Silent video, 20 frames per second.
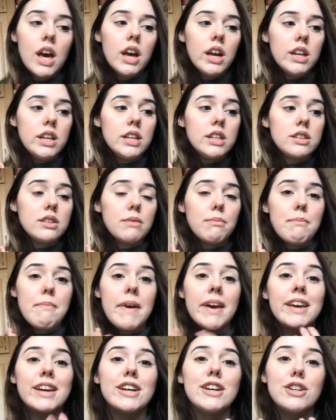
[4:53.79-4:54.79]
and it's
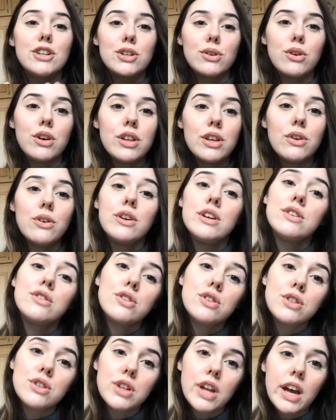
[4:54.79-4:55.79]
making sure that it's
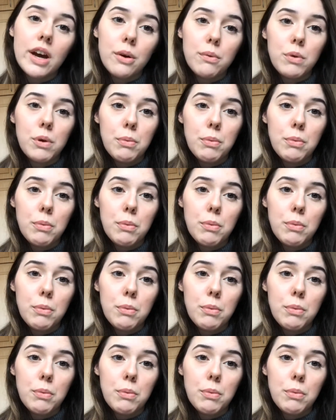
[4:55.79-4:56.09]
just going to help